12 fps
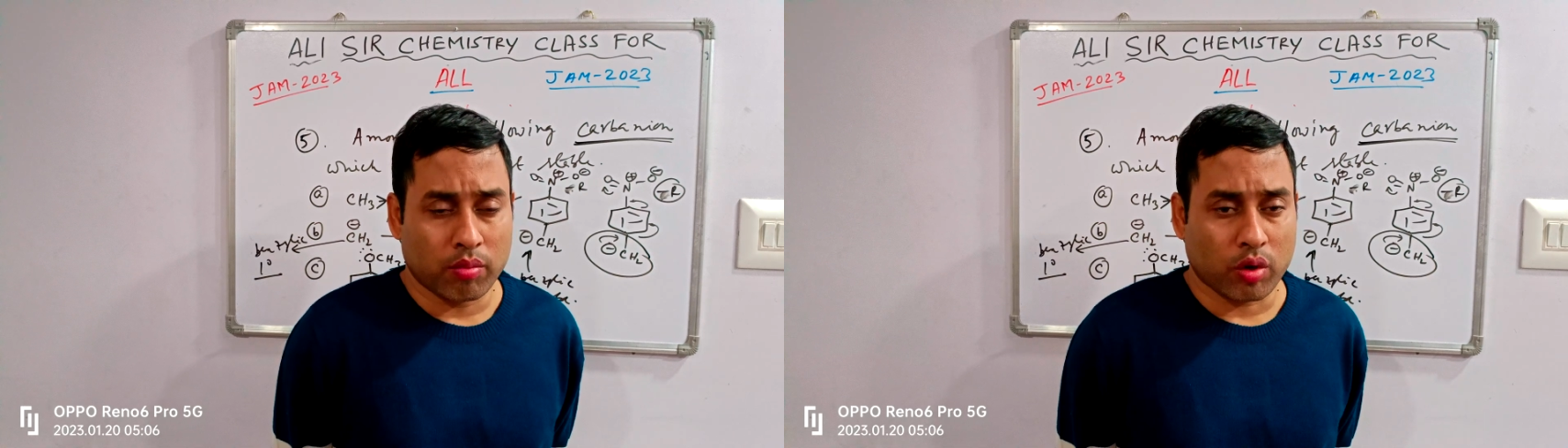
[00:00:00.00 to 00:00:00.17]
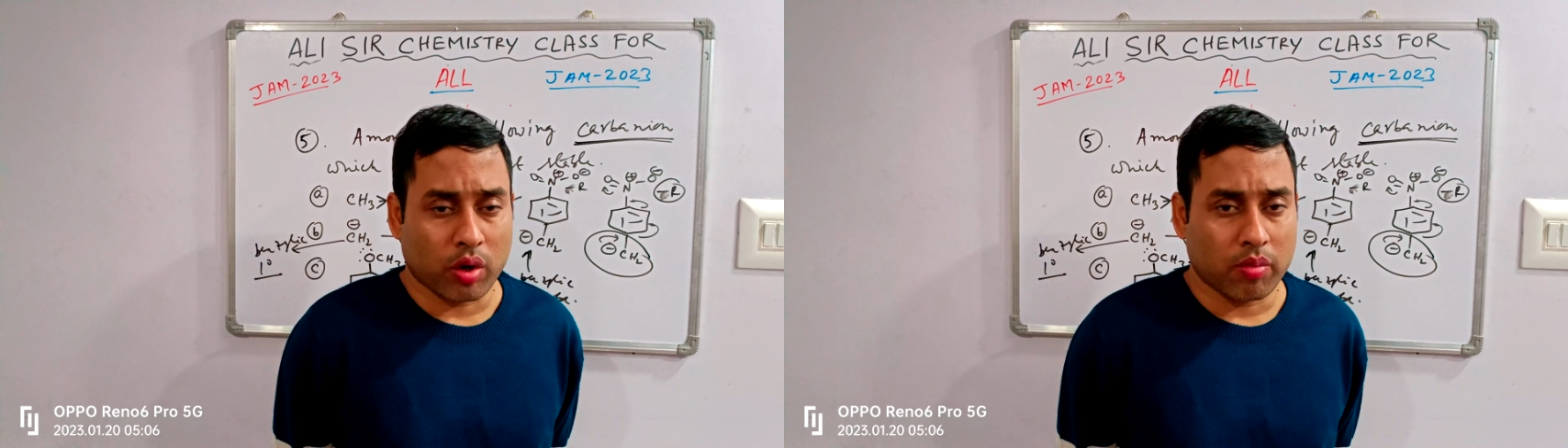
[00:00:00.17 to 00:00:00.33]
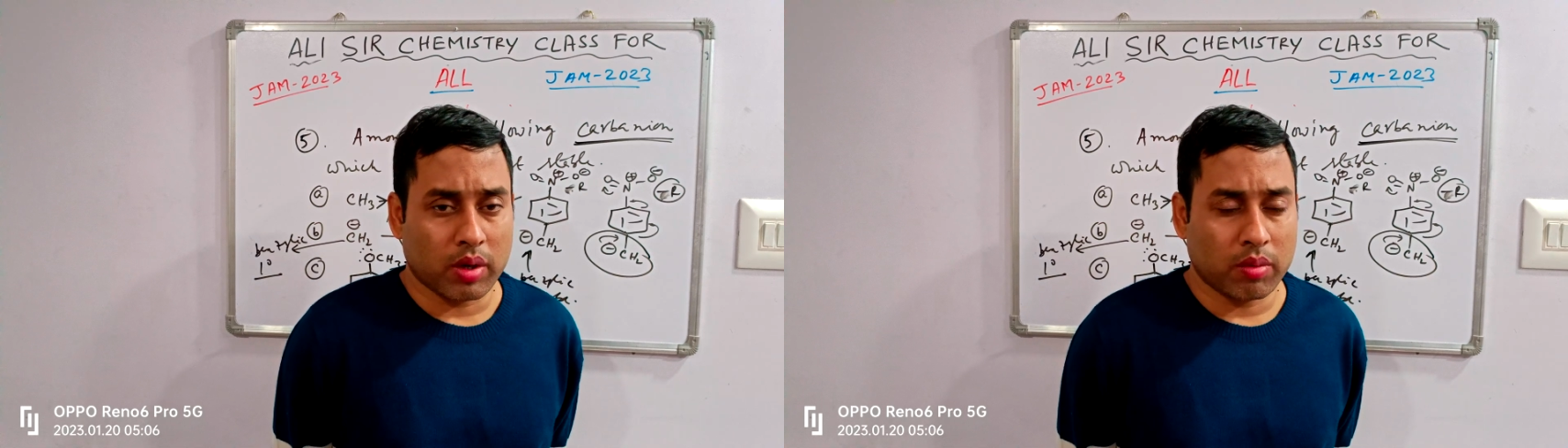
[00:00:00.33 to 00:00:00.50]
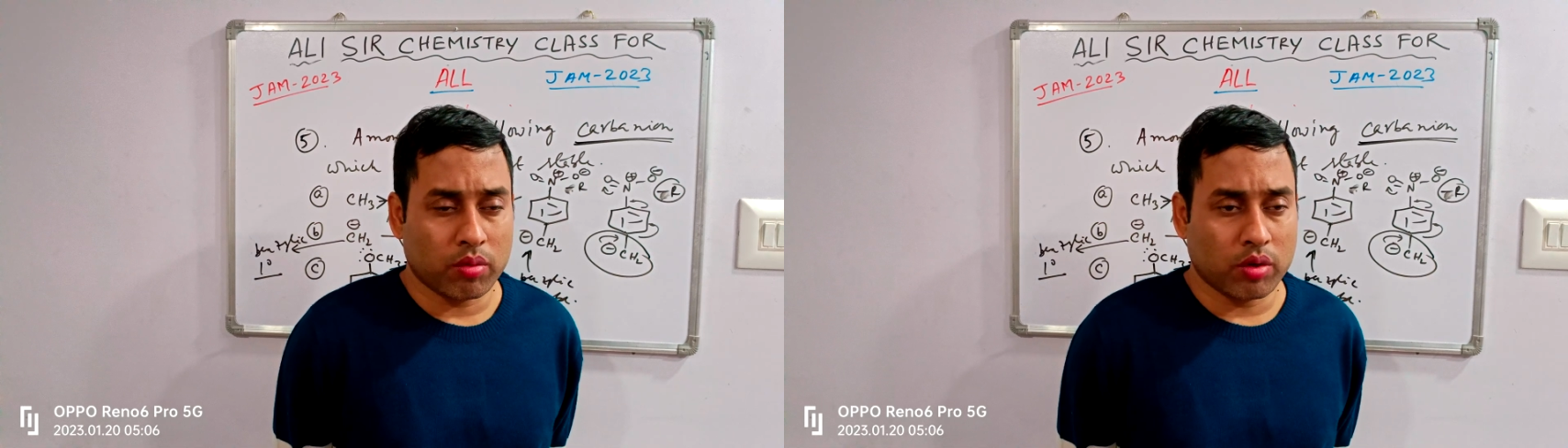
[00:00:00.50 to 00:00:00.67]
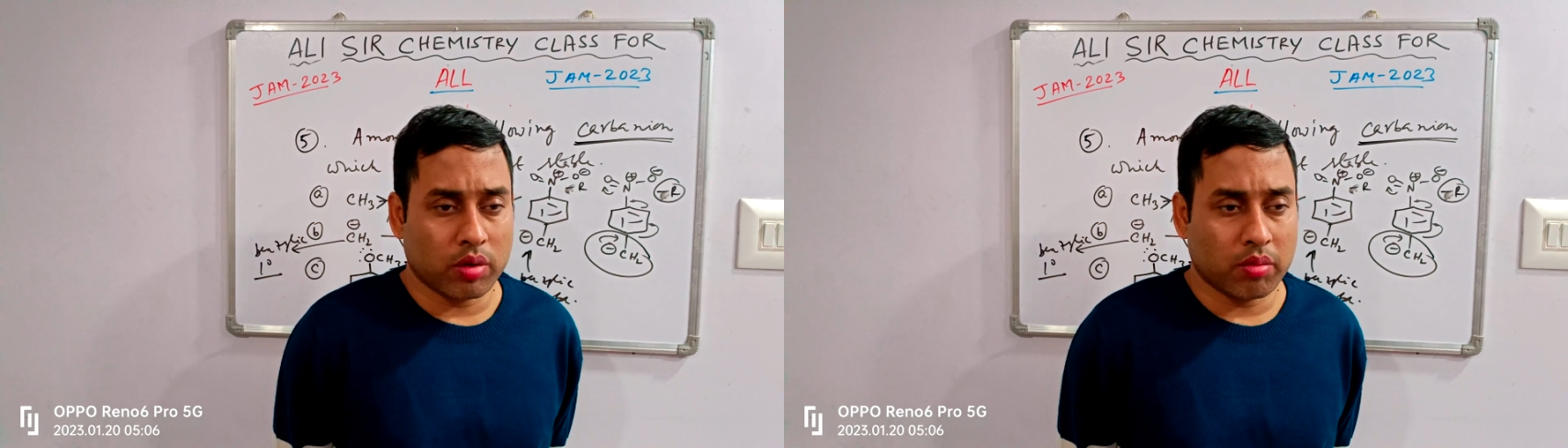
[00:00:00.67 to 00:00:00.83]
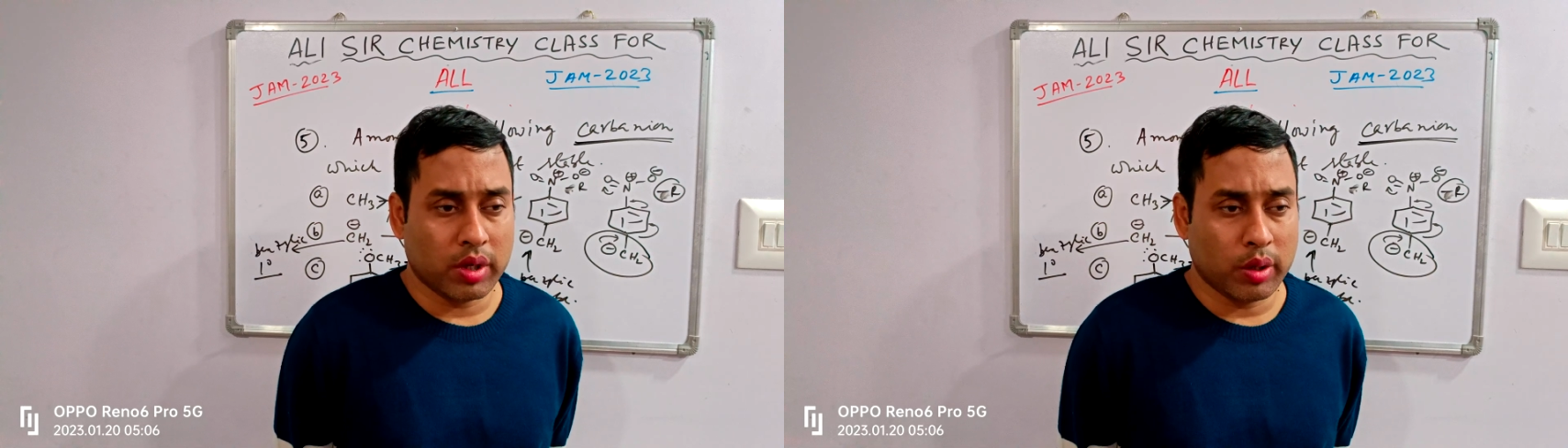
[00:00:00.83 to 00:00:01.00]
problem
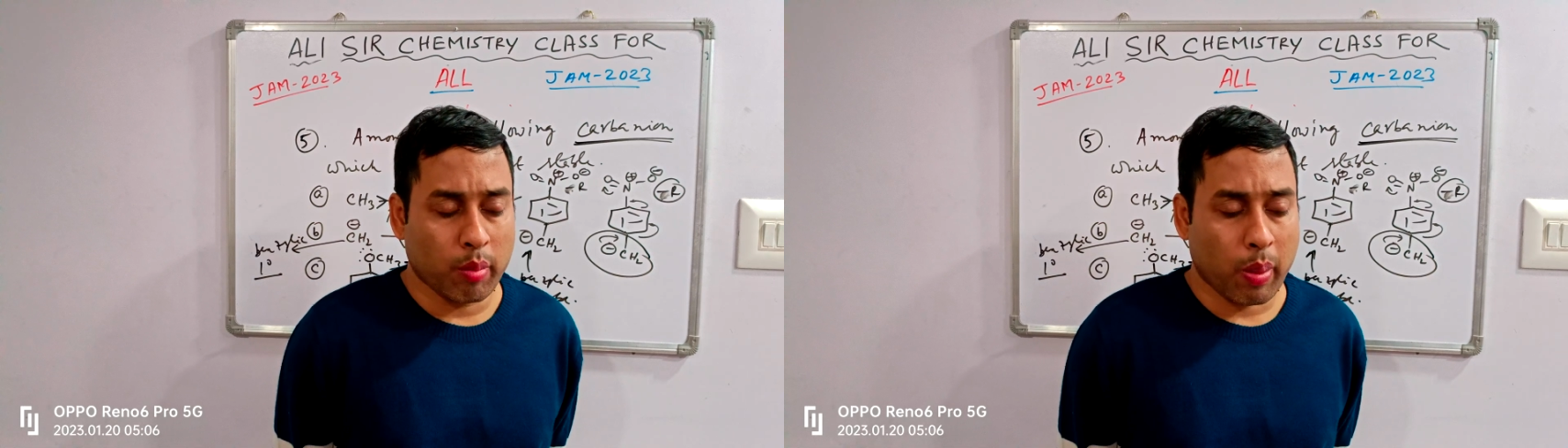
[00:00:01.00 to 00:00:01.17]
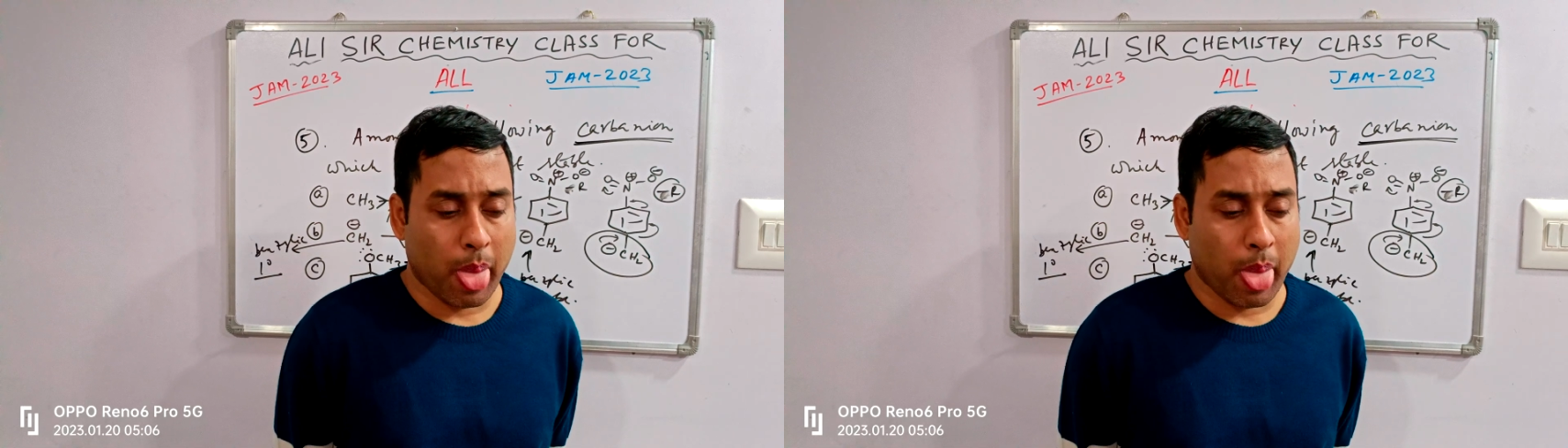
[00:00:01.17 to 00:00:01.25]
will be